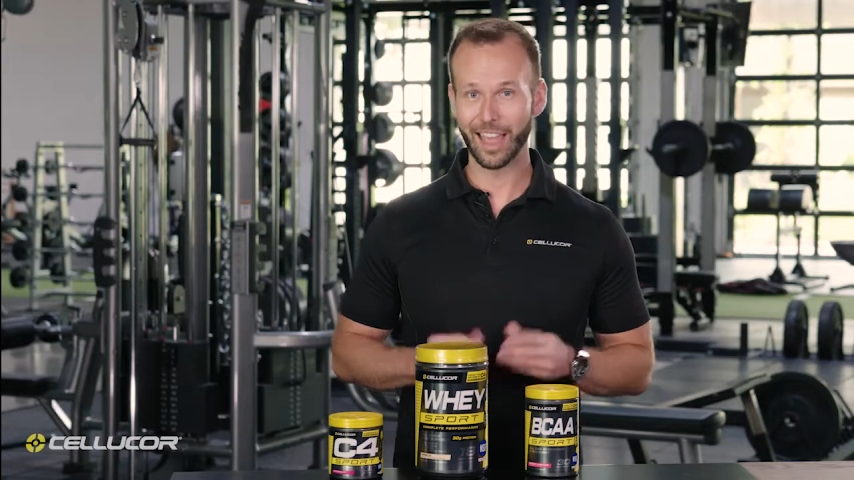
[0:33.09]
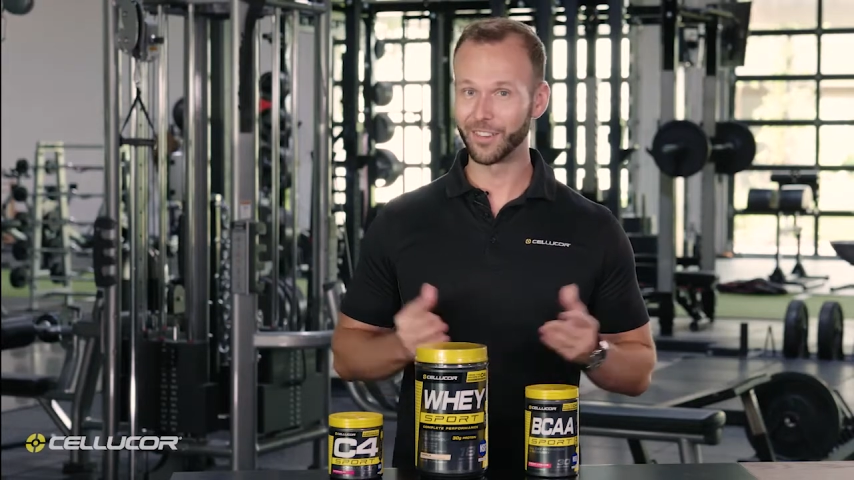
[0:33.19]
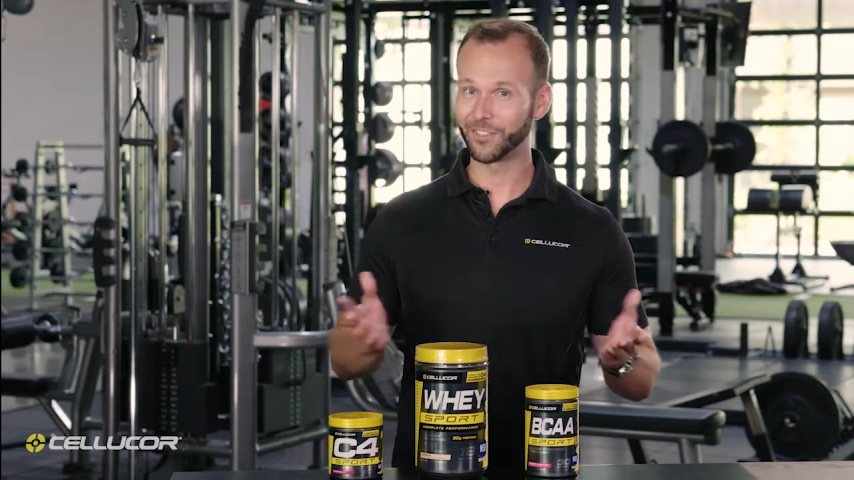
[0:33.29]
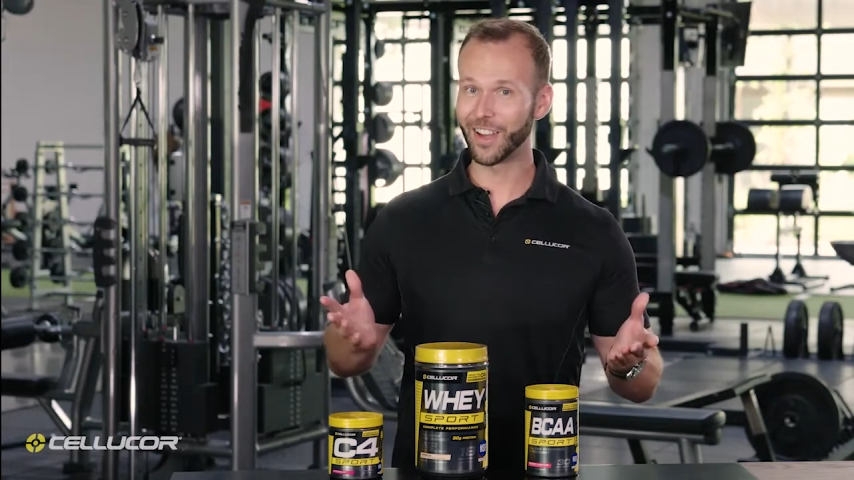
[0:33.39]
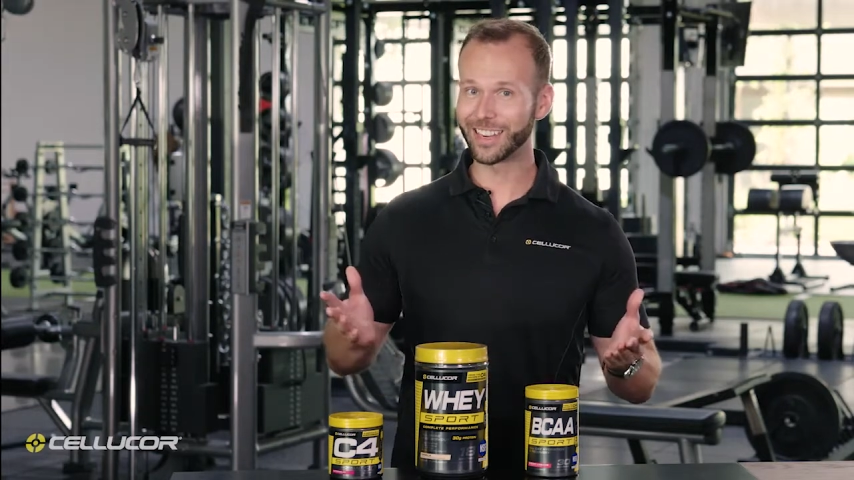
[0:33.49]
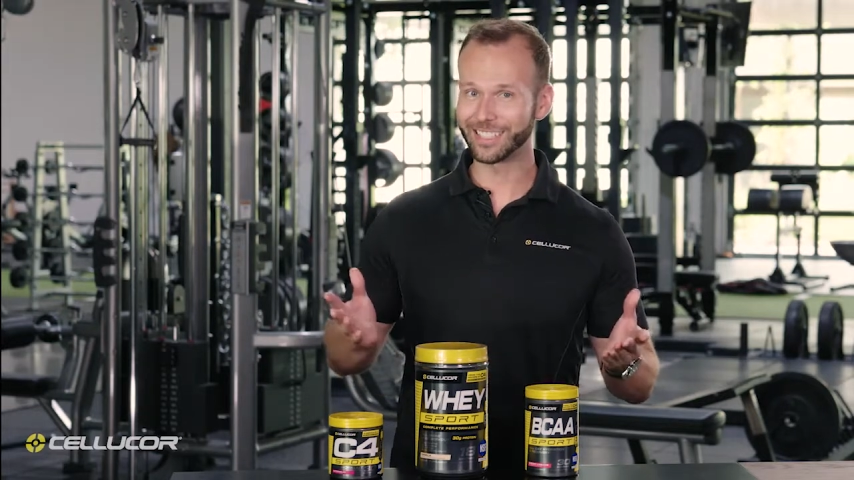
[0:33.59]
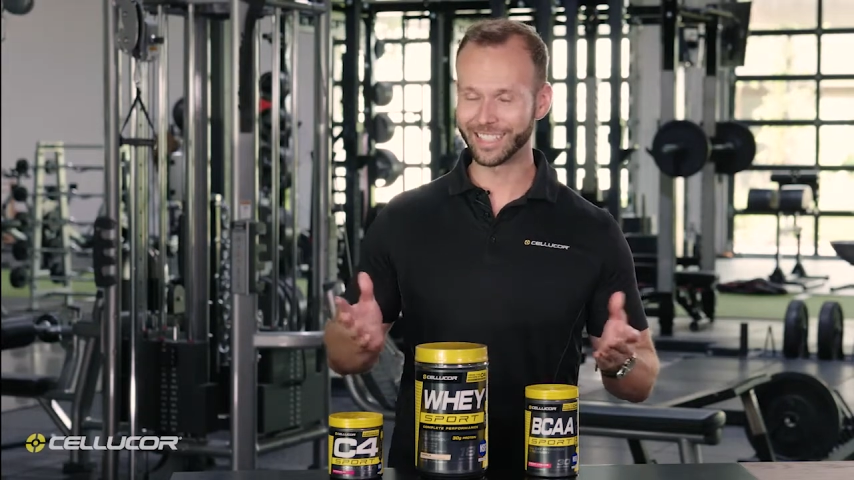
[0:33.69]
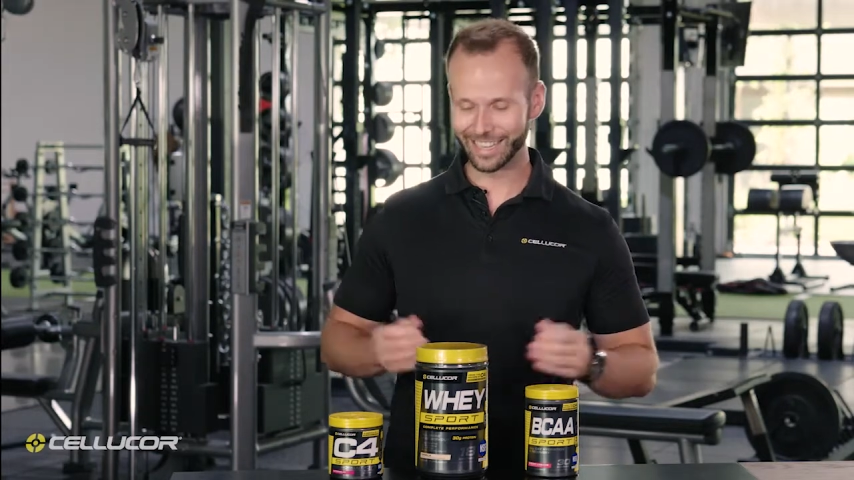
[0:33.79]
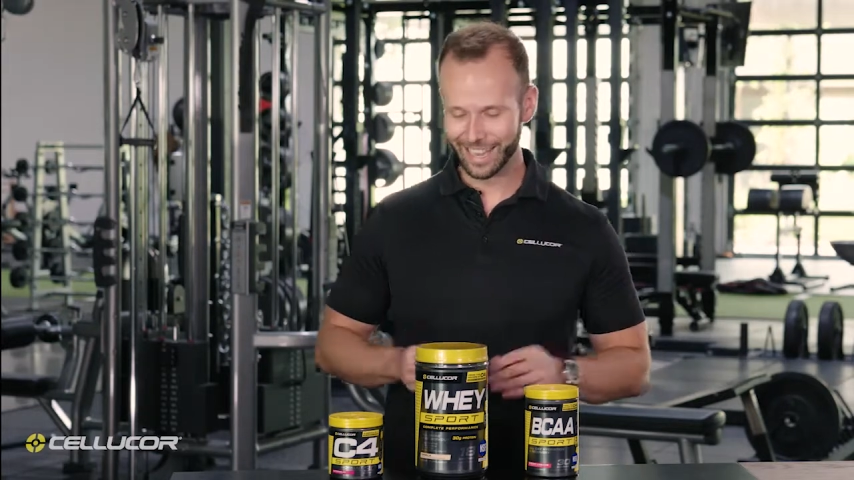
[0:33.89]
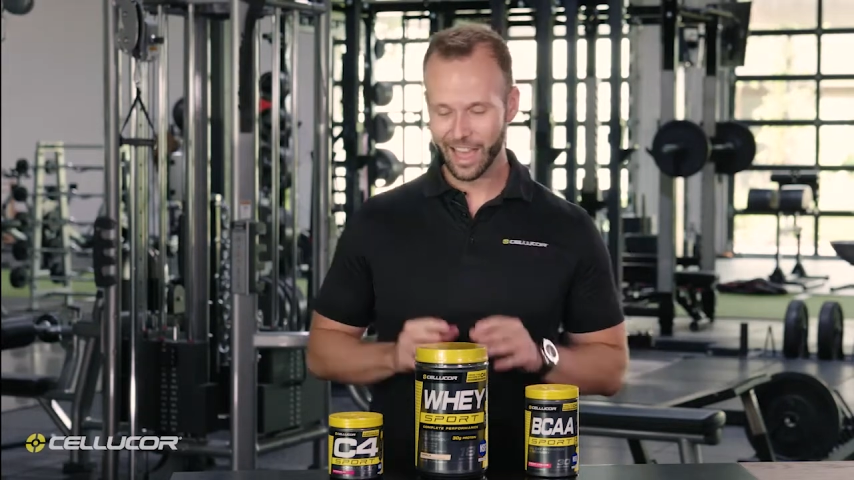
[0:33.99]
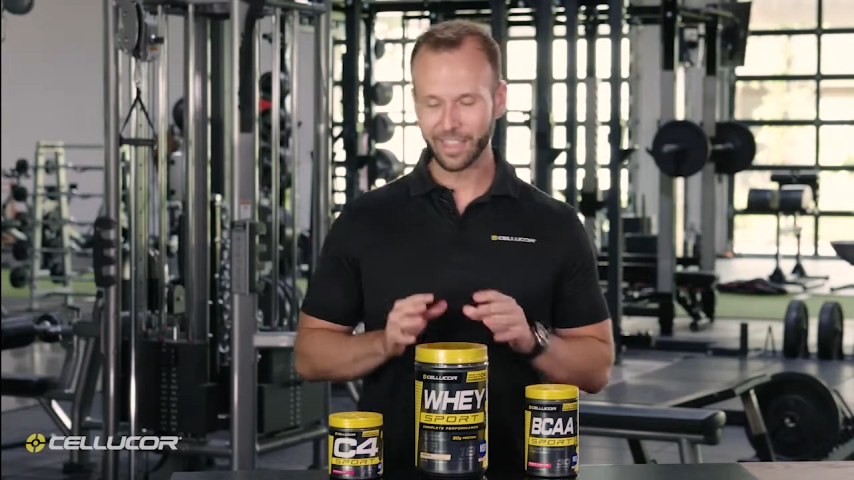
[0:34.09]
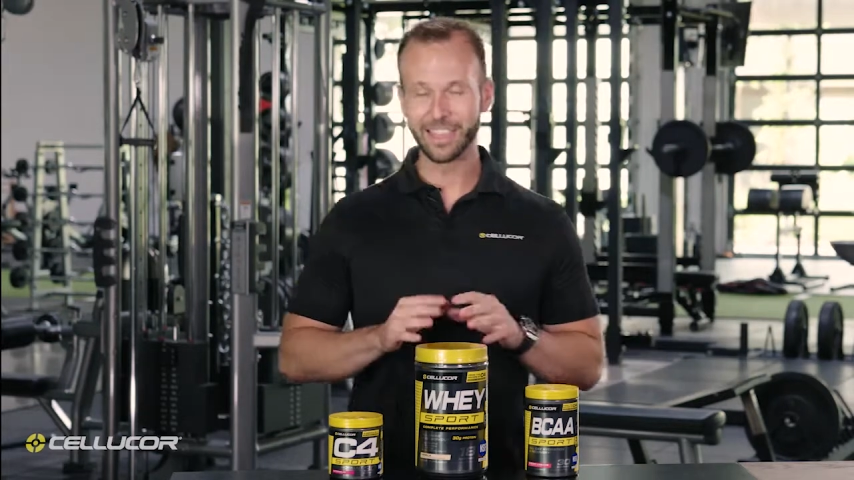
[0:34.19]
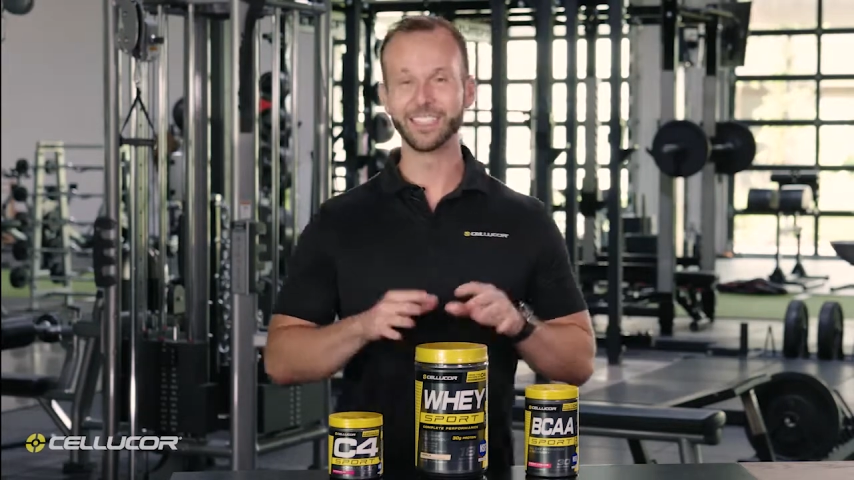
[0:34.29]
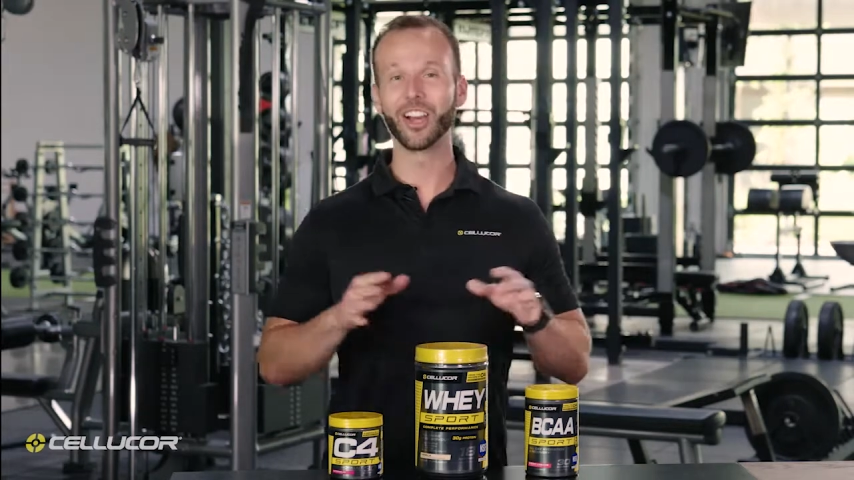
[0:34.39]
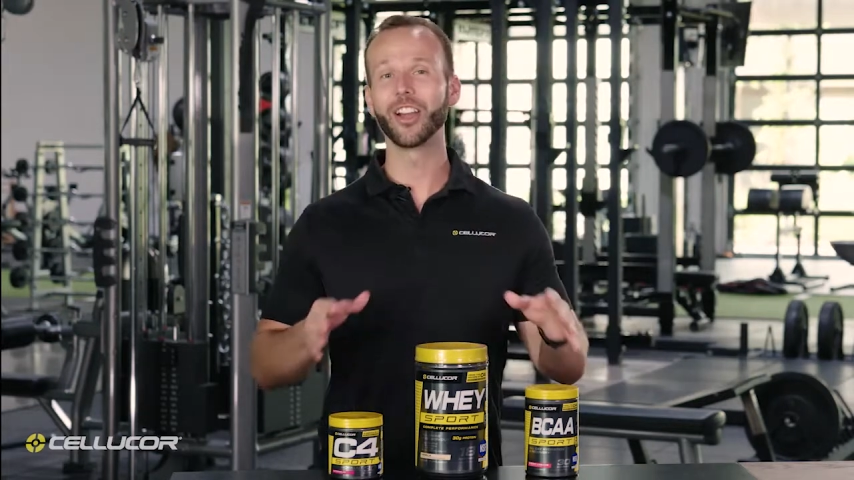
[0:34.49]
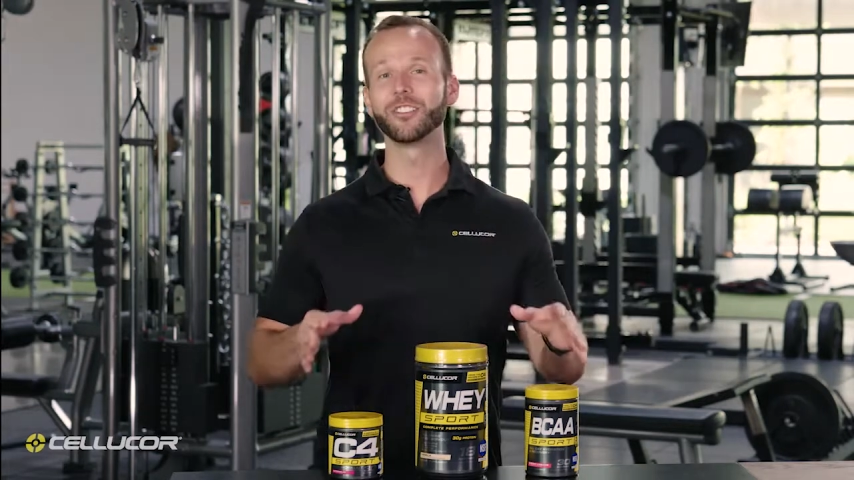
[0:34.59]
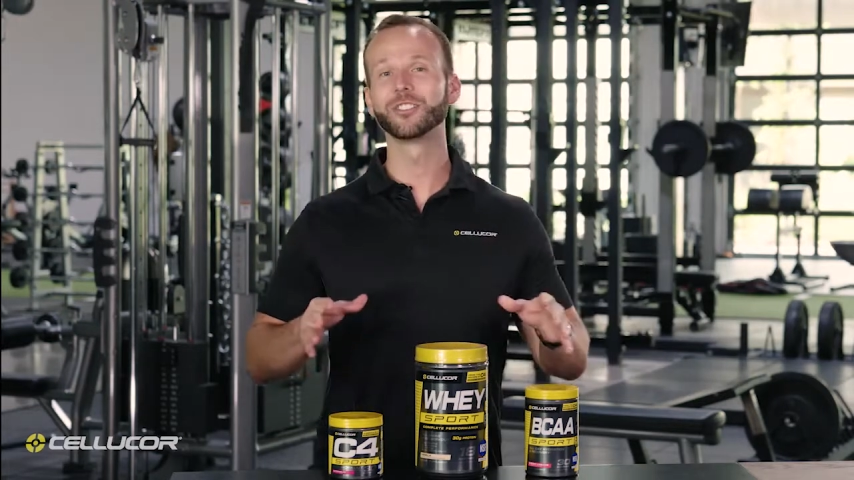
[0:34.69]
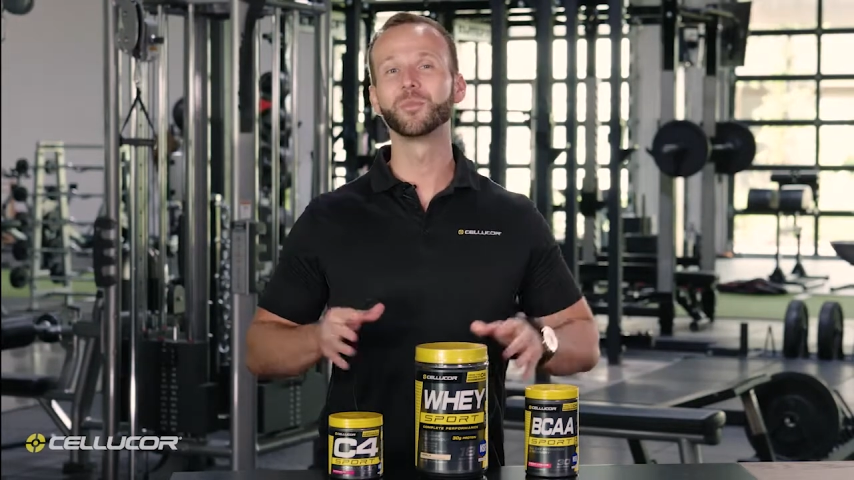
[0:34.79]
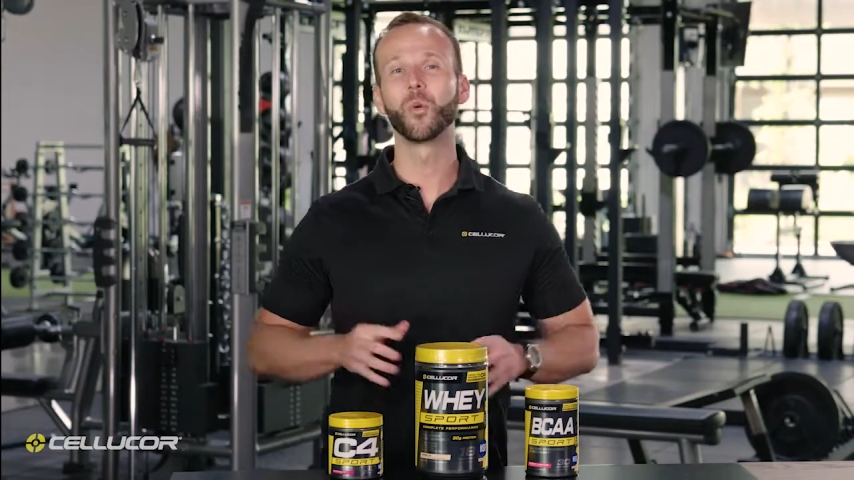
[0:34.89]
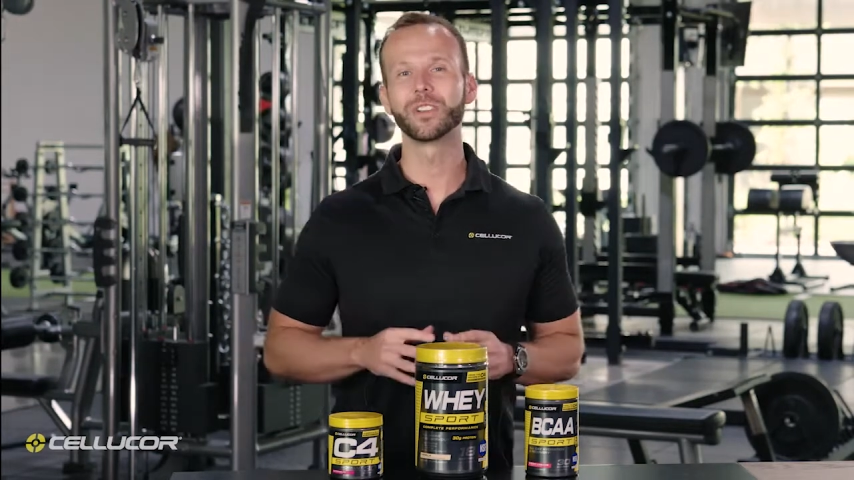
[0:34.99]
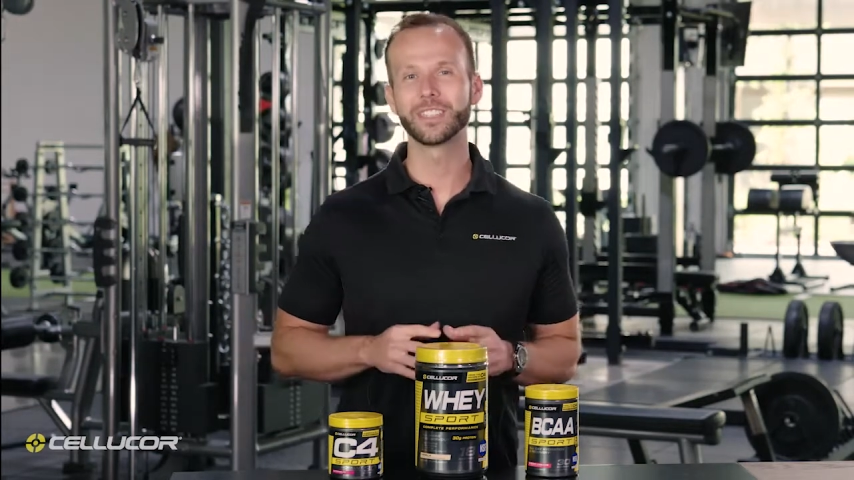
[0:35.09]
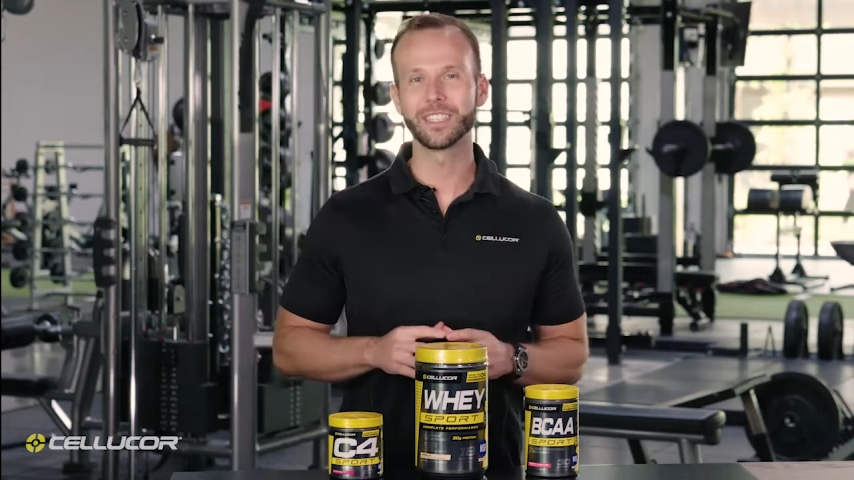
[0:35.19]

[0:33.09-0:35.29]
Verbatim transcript: And finally, the entire Sport